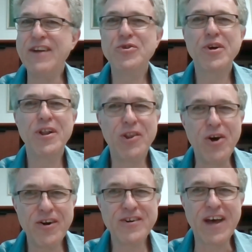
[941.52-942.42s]
took a
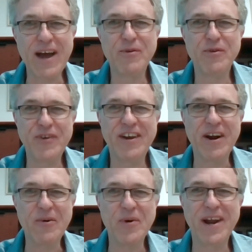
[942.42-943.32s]
long time to figure
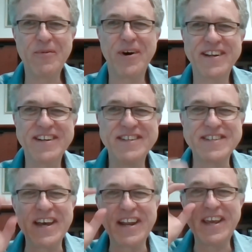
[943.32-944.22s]
out what I wanted to
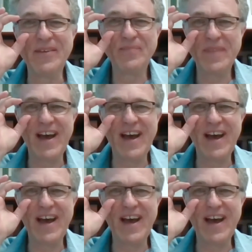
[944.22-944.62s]
study.